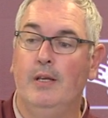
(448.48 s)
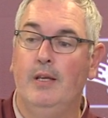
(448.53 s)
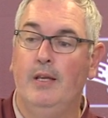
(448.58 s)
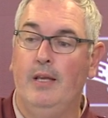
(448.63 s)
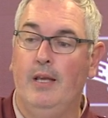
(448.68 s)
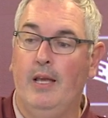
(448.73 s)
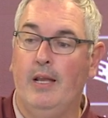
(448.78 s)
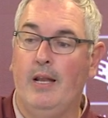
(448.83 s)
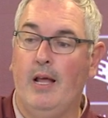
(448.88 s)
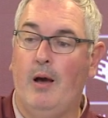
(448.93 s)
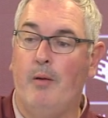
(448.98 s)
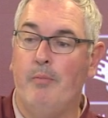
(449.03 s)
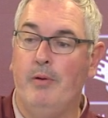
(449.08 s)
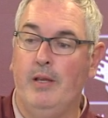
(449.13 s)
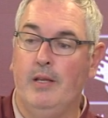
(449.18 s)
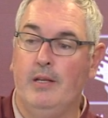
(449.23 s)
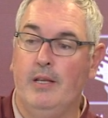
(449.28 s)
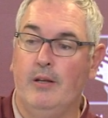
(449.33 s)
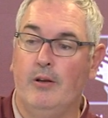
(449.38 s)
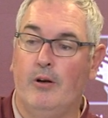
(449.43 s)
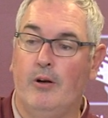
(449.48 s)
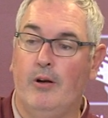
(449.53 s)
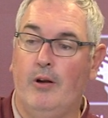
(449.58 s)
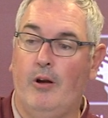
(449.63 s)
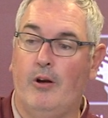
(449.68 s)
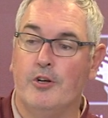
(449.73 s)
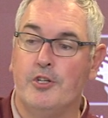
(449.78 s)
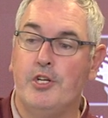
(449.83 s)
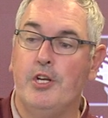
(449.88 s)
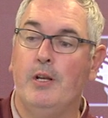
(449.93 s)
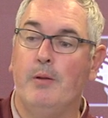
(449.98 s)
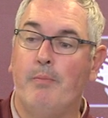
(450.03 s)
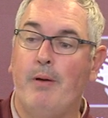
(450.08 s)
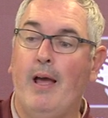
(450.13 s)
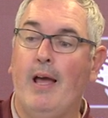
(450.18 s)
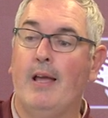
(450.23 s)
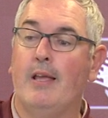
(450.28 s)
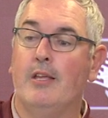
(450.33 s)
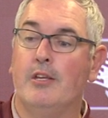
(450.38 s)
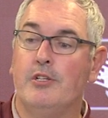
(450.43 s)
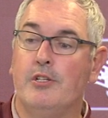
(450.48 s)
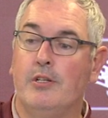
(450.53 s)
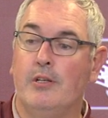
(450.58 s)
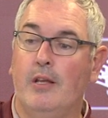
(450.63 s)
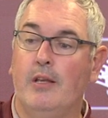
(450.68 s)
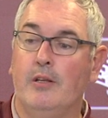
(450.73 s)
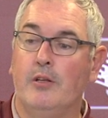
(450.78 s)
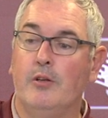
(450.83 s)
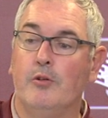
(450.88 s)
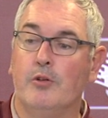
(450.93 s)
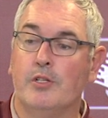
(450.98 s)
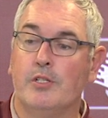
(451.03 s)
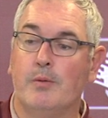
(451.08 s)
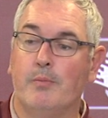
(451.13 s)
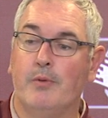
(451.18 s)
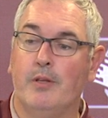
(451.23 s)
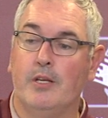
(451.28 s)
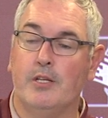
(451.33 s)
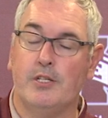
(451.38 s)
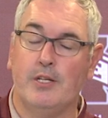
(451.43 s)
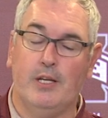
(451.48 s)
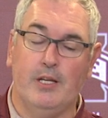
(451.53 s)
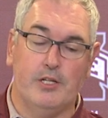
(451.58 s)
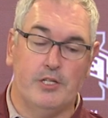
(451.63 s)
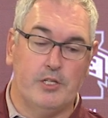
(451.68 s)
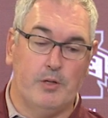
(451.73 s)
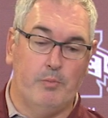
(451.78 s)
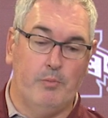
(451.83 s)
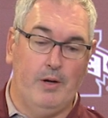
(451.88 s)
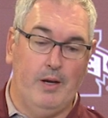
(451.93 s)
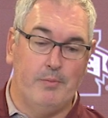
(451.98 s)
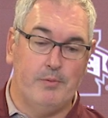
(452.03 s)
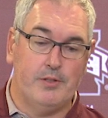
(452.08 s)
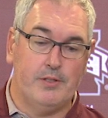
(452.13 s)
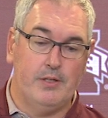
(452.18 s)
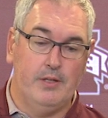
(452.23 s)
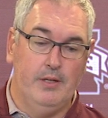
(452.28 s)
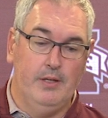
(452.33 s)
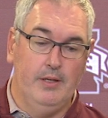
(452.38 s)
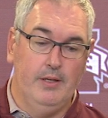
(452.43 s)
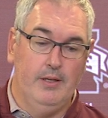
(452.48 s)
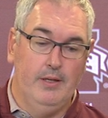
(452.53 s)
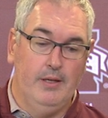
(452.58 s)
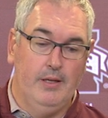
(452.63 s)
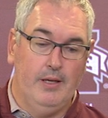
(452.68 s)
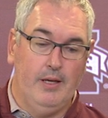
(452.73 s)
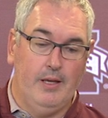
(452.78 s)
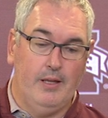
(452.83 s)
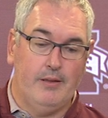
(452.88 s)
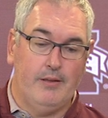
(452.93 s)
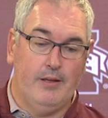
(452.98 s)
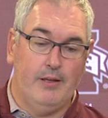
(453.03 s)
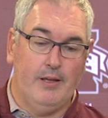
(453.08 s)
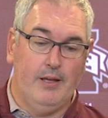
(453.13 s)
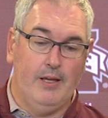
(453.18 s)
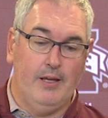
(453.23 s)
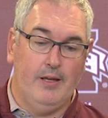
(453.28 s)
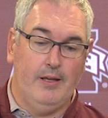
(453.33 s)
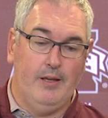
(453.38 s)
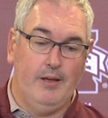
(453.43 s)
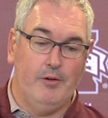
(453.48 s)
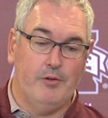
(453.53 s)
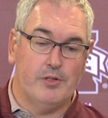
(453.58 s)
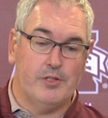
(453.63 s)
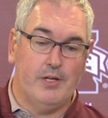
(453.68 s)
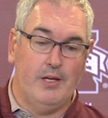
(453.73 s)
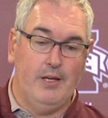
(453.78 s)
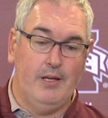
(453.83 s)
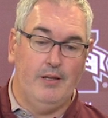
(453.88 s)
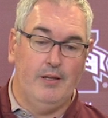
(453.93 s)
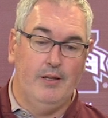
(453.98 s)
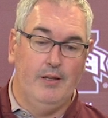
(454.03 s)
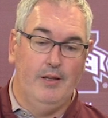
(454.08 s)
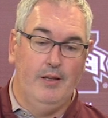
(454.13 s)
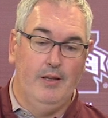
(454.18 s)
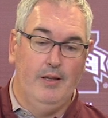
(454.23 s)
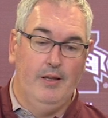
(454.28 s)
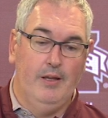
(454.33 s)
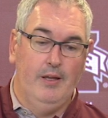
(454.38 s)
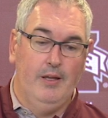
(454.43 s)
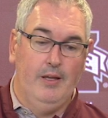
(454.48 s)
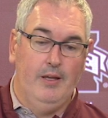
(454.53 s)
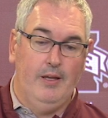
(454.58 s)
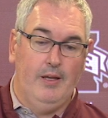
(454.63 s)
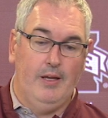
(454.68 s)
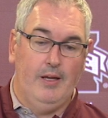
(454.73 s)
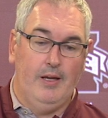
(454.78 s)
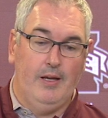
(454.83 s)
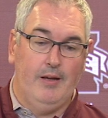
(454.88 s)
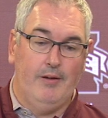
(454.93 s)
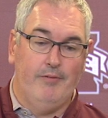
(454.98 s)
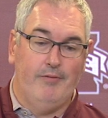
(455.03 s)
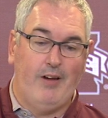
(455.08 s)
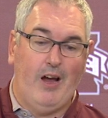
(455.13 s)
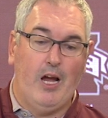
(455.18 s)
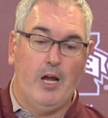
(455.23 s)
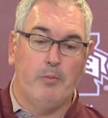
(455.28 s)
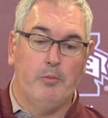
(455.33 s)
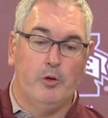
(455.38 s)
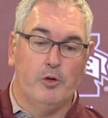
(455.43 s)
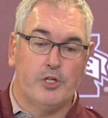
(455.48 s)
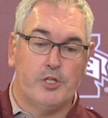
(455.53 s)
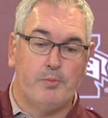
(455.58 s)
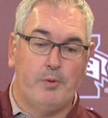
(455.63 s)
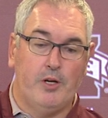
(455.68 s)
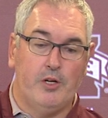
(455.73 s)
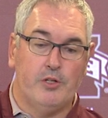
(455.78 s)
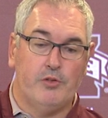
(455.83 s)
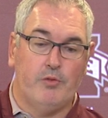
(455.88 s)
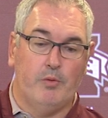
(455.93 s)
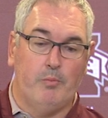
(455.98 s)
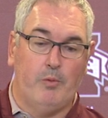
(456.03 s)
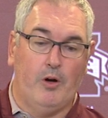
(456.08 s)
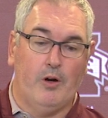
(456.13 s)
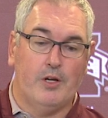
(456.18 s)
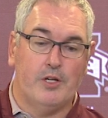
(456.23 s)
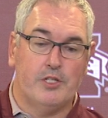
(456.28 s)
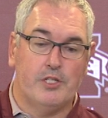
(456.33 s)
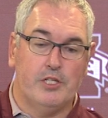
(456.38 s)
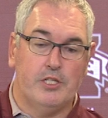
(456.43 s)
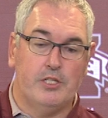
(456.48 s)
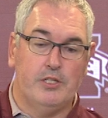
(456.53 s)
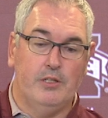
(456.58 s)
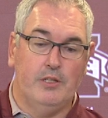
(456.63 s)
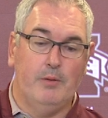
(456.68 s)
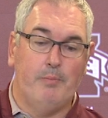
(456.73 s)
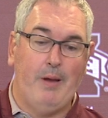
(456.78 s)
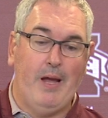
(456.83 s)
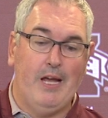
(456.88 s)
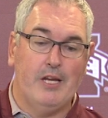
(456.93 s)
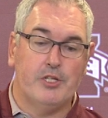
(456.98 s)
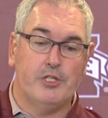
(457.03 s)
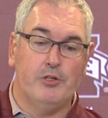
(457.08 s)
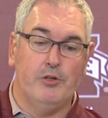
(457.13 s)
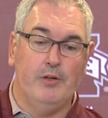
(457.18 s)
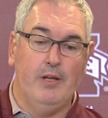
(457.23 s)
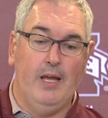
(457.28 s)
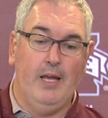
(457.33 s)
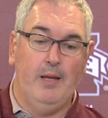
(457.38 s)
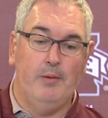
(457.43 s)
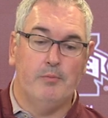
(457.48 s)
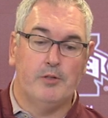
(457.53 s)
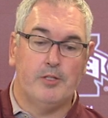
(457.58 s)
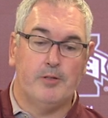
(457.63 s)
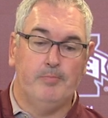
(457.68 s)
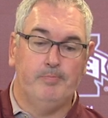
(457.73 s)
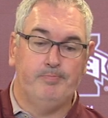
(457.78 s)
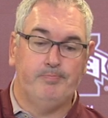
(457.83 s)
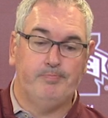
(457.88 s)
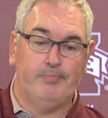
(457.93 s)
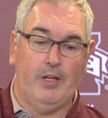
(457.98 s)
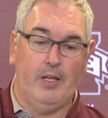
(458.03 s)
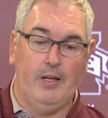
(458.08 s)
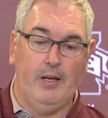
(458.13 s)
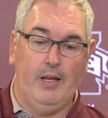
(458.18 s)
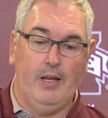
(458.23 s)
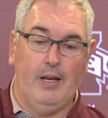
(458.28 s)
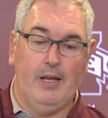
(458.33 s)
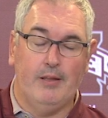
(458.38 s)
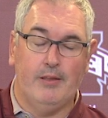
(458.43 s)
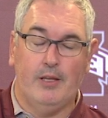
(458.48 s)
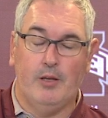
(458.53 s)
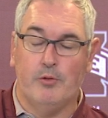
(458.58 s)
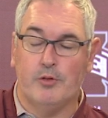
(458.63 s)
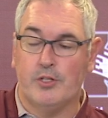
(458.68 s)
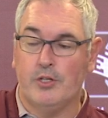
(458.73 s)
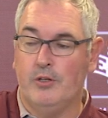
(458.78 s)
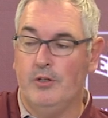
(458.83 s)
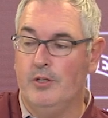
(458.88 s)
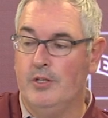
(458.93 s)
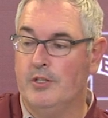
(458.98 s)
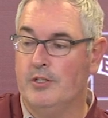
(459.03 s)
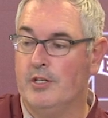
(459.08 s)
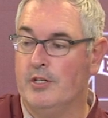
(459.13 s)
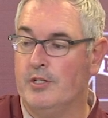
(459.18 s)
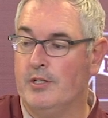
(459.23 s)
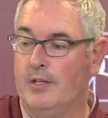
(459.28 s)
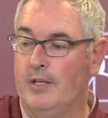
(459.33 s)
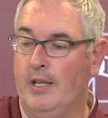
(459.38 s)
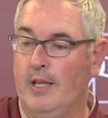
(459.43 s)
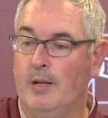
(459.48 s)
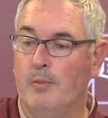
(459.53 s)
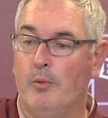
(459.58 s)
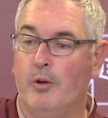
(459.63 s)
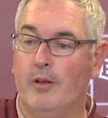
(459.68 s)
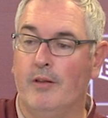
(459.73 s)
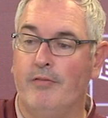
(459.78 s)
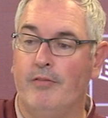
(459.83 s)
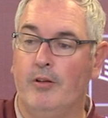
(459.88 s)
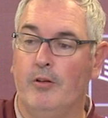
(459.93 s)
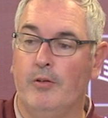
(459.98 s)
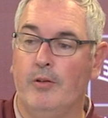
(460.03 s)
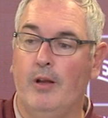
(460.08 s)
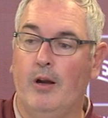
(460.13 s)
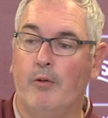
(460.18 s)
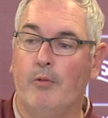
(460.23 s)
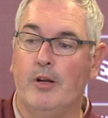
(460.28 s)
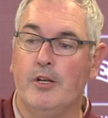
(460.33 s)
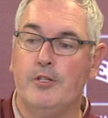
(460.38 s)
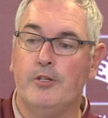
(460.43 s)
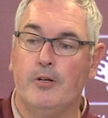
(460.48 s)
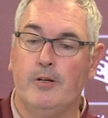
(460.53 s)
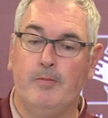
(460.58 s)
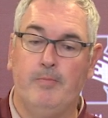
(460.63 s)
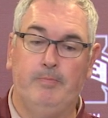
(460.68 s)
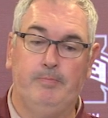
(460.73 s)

and now being in our, our cheetah package and, and doing some things and getting some reps. I think uh, it was a uh, valuable experience for Marcus this, the past two games, and, and, I think it was a good decision to get him on the field, and not redshirt him.